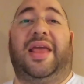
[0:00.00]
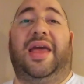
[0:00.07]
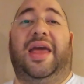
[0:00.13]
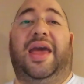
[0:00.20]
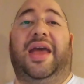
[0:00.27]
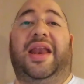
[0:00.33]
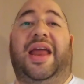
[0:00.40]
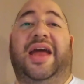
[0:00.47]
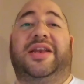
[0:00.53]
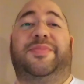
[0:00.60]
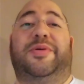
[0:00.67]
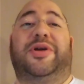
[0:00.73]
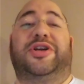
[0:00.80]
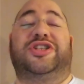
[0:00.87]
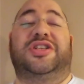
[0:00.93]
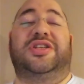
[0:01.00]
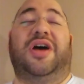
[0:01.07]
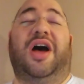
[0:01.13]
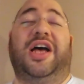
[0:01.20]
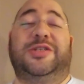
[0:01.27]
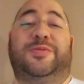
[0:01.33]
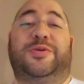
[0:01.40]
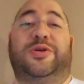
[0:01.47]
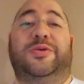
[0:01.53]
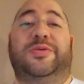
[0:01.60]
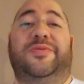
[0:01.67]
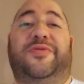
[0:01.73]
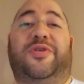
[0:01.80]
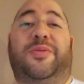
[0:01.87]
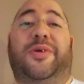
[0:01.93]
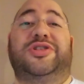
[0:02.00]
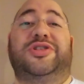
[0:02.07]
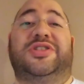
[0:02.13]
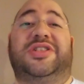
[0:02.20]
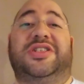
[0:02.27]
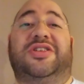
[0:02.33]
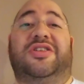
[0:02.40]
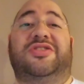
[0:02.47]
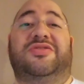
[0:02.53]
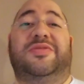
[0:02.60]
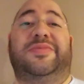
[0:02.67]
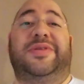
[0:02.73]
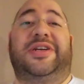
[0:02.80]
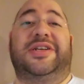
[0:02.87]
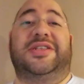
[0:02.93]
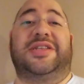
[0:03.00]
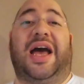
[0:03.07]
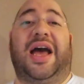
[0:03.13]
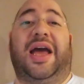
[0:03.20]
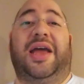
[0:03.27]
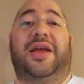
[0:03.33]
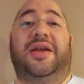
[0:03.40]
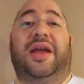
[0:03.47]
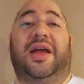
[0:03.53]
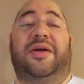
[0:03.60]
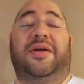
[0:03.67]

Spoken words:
and had to be rushed to the hospital for emergency surgery because I